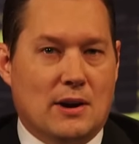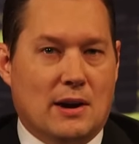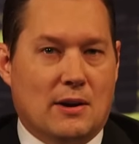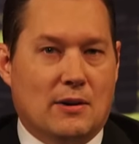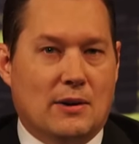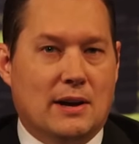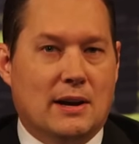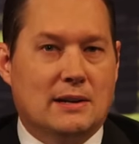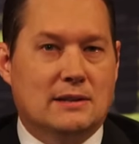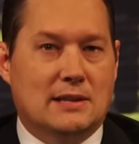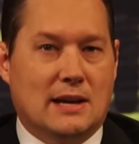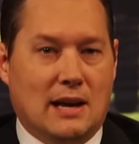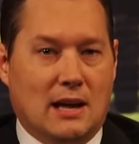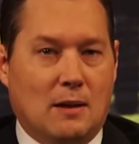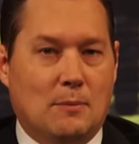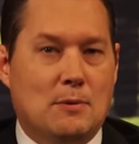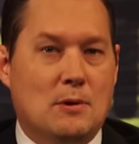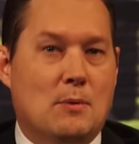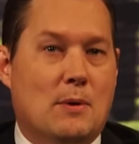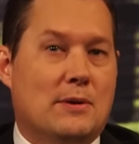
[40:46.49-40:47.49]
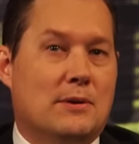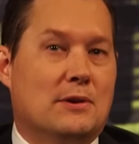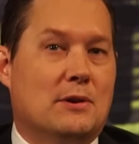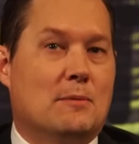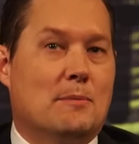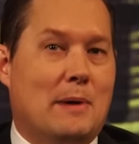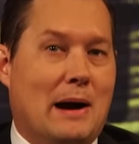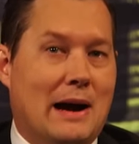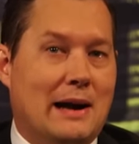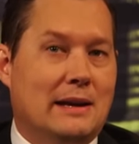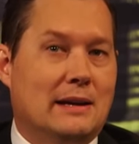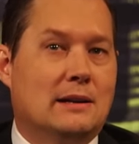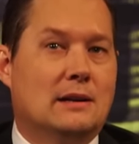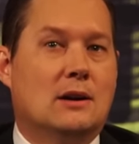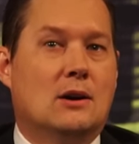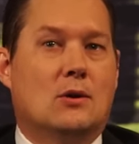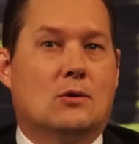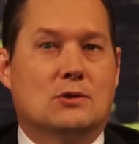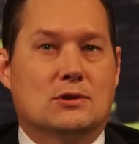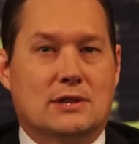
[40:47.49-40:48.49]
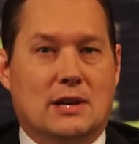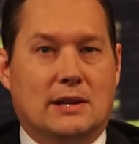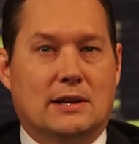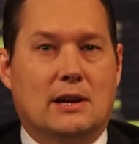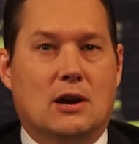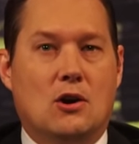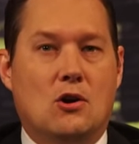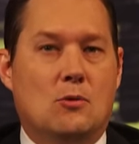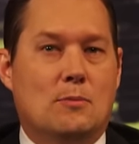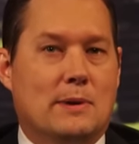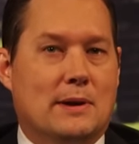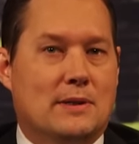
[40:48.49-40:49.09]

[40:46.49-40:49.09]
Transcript: area to help you whether you're buying or selling a home.